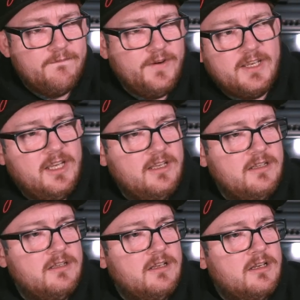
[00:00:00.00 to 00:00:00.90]

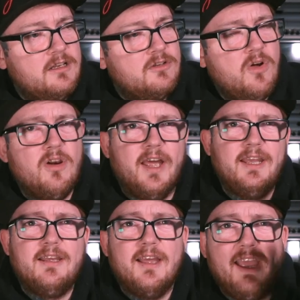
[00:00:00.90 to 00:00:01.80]
fucking, not
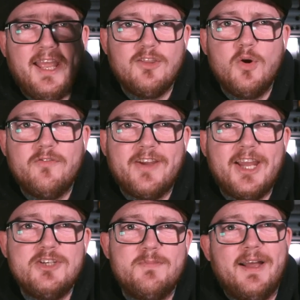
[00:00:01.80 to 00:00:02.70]
like, hit
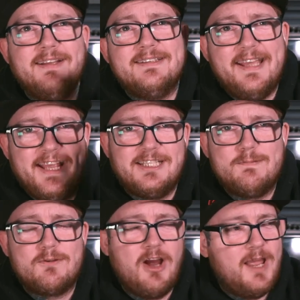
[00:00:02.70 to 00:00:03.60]
notification buttons, hit
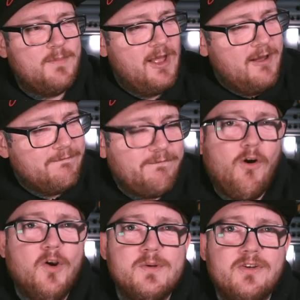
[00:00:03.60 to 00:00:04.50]
subscribe.
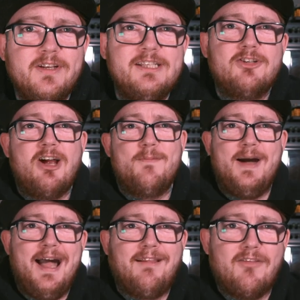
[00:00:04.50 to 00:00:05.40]
Follow us on Instagram,
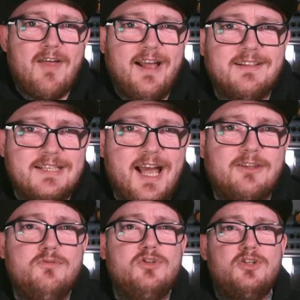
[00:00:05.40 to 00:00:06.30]
at That
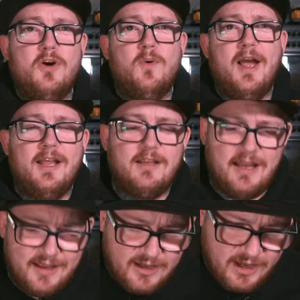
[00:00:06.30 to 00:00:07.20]
Tattoo Show. And
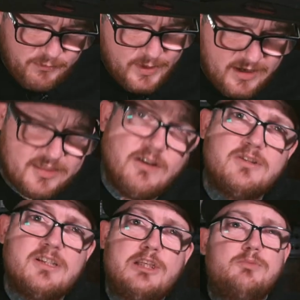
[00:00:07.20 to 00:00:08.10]
if we get a
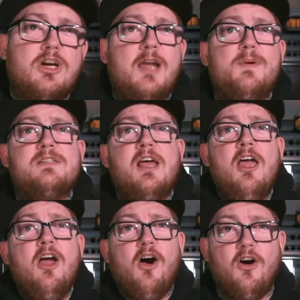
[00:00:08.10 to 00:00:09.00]
thousand subscribers,
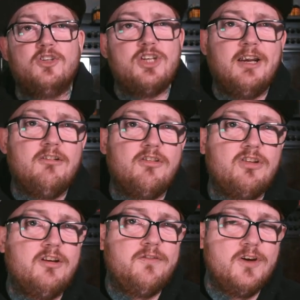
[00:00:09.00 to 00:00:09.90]
on January the
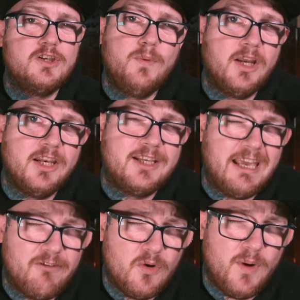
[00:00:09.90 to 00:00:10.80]
thirty-first, we're going to
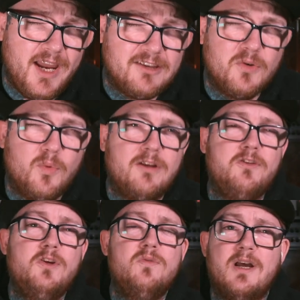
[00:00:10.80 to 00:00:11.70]
give it away to one of
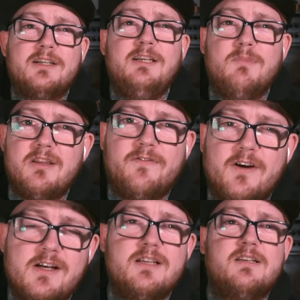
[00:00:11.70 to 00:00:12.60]
you lucky
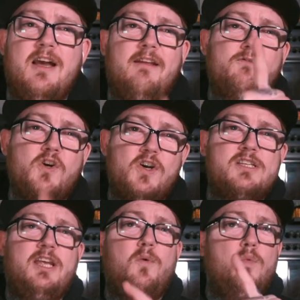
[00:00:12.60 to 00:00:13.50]
motherfuckers. And I've got to
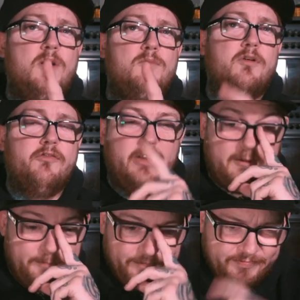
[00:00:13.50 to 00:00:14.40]
say one more thing.